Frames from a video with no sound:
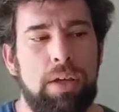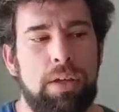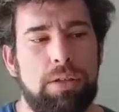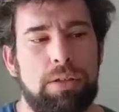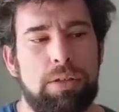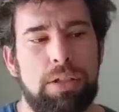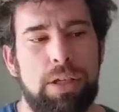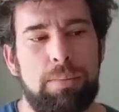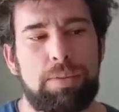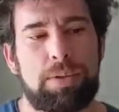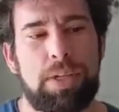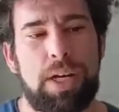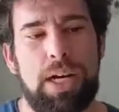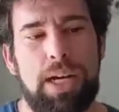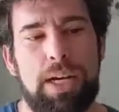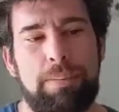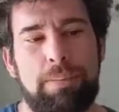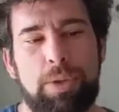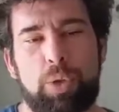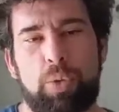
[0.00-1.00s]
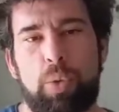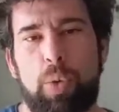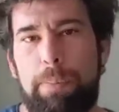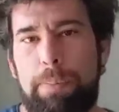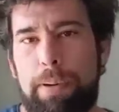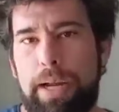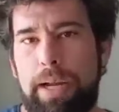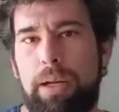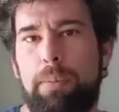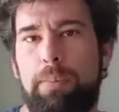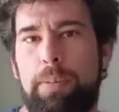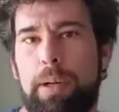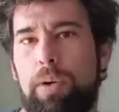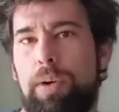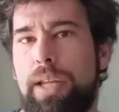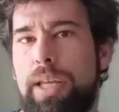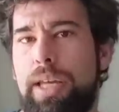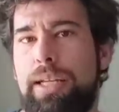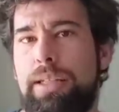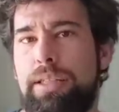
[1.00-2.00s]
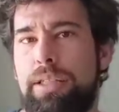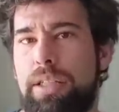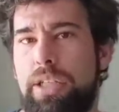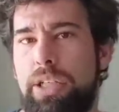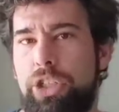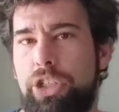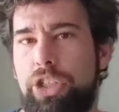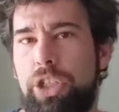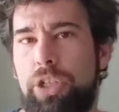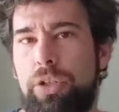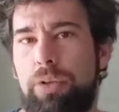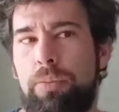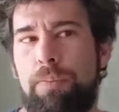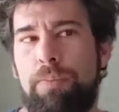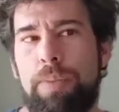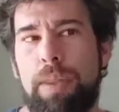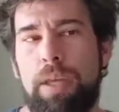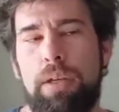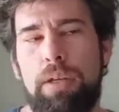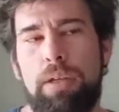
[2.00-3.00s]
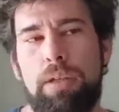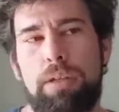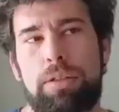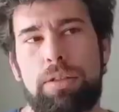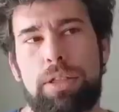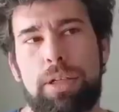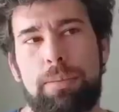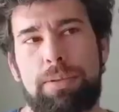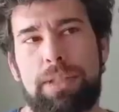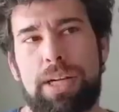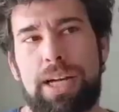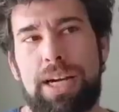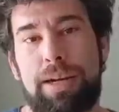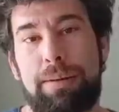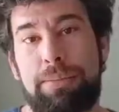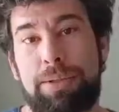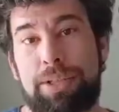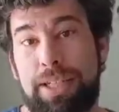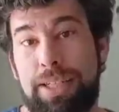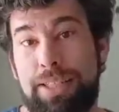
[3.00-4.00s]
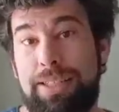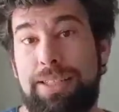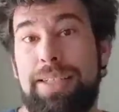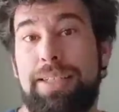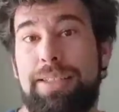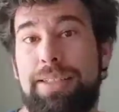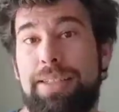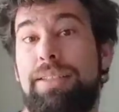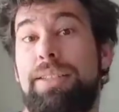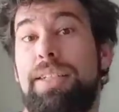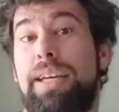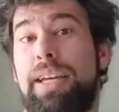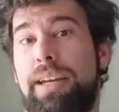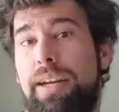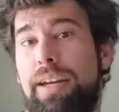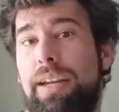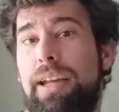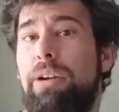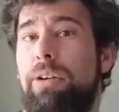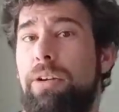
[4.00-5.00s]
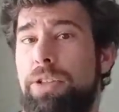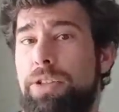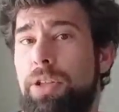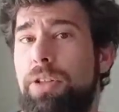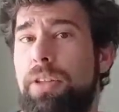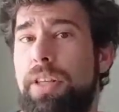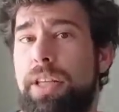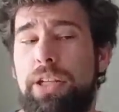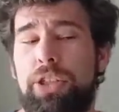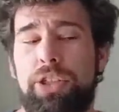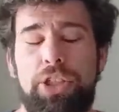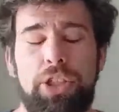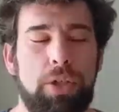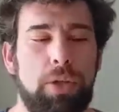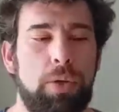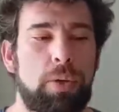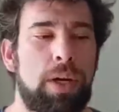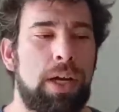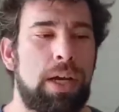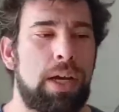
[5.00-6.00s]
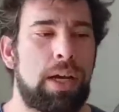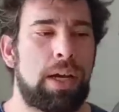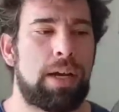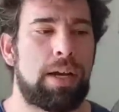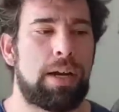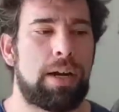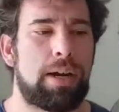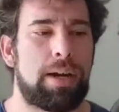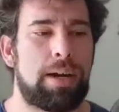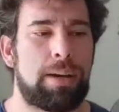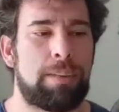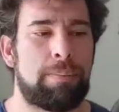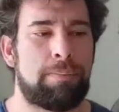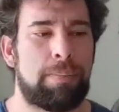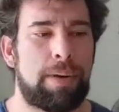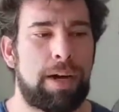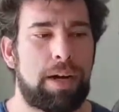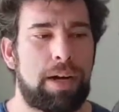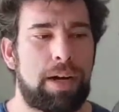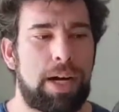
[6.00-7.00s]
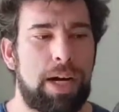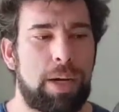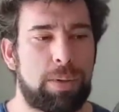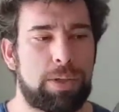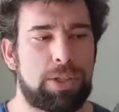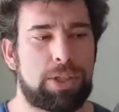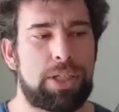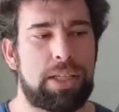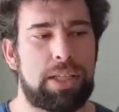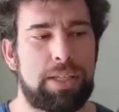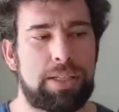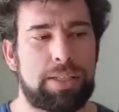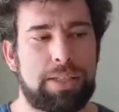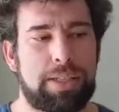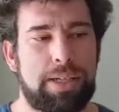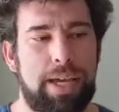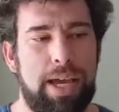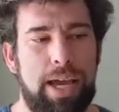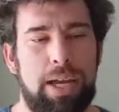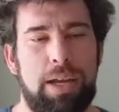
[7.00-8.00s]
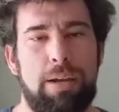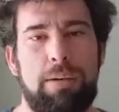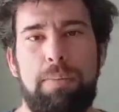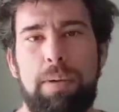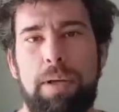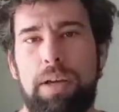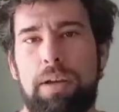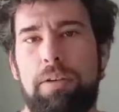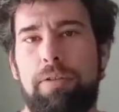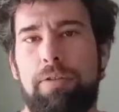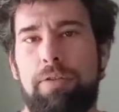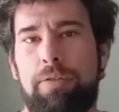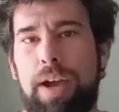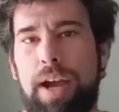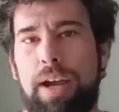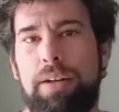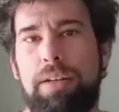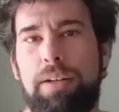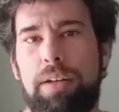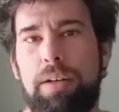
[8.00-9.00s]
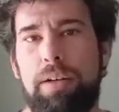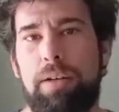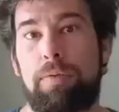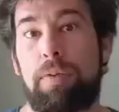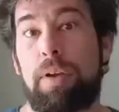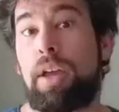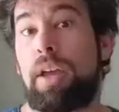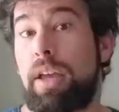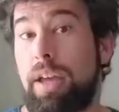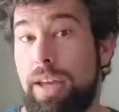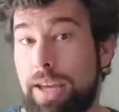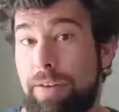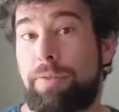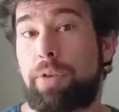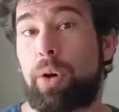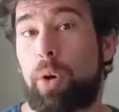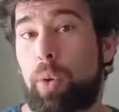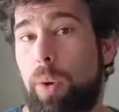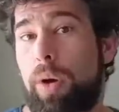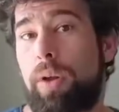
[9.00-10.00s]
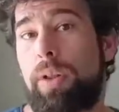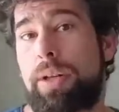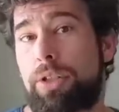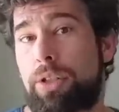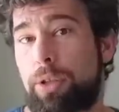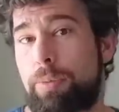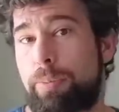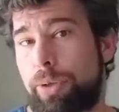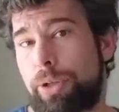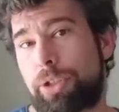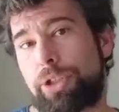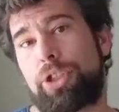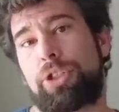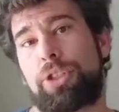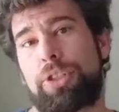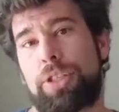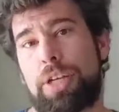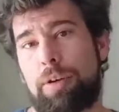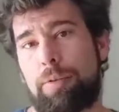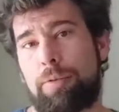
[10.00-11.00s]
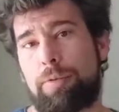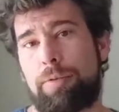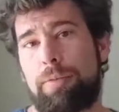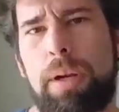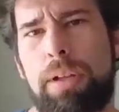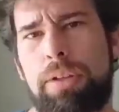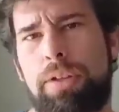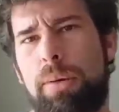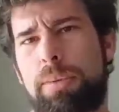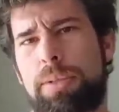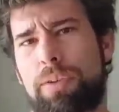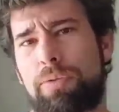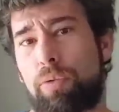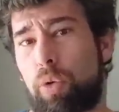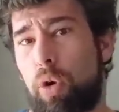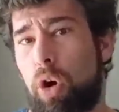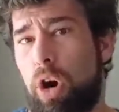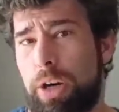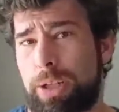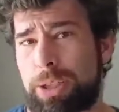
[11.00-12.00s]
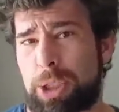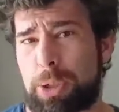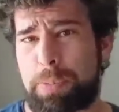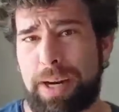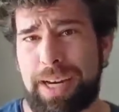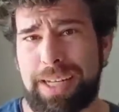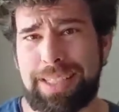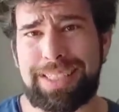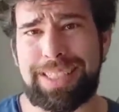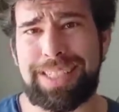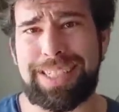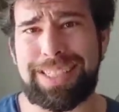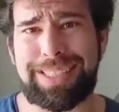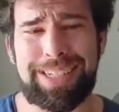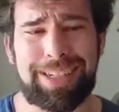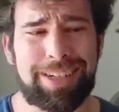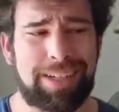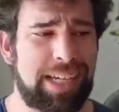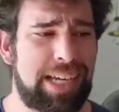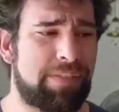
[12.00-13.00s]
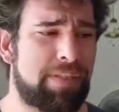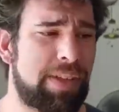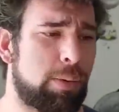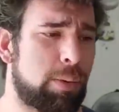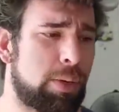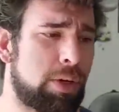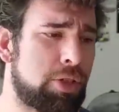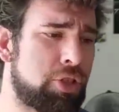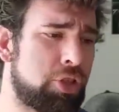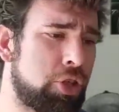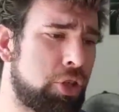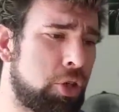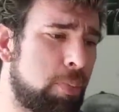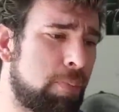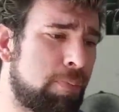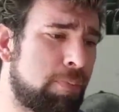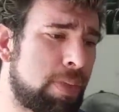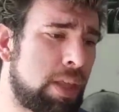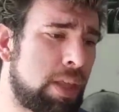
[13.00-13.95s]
Sometimes repeatability is an issue. Sometimes consistency and adherence are the issue. I would say this can be effective if you're willing to push yourself. In terms of raw spiciness, I'm going to give that one a 2.